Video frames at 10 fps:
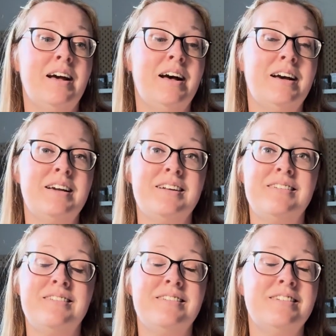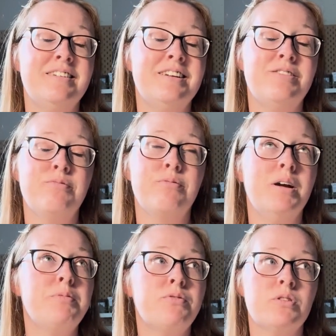
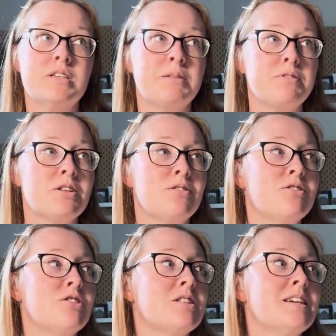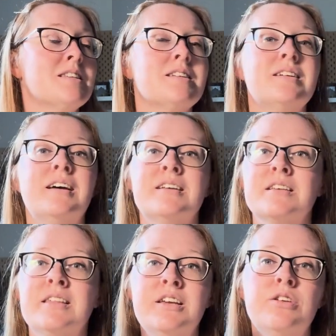Right before this episode, just as a
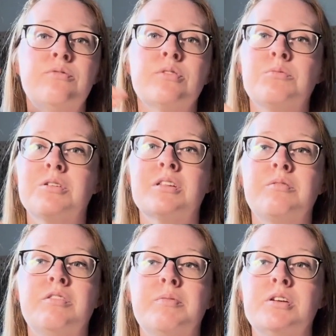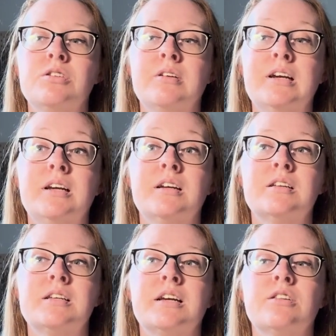thank you for the work that we've been doing
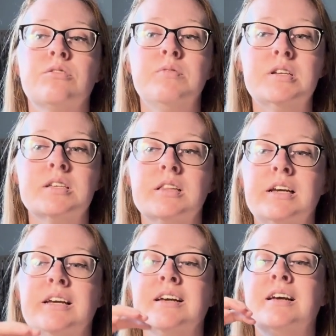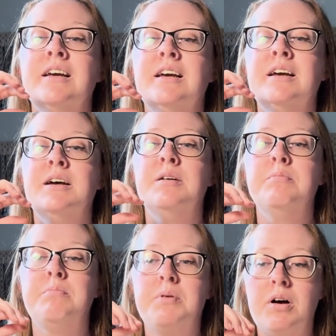together recently,
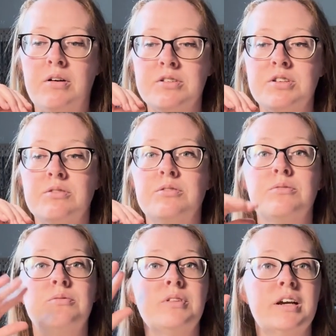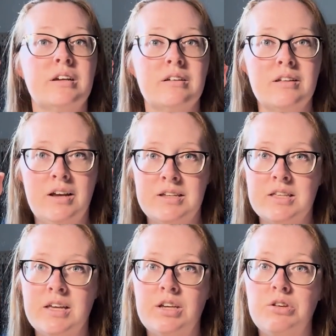but also like as a
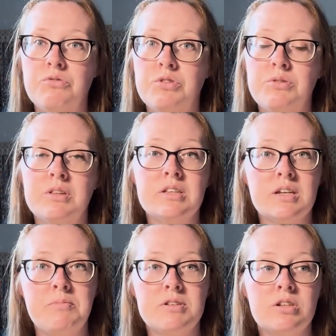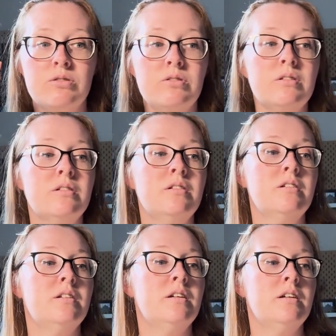thank you for doing this episode,
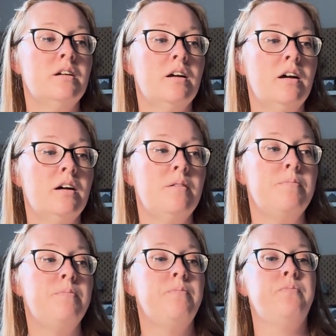and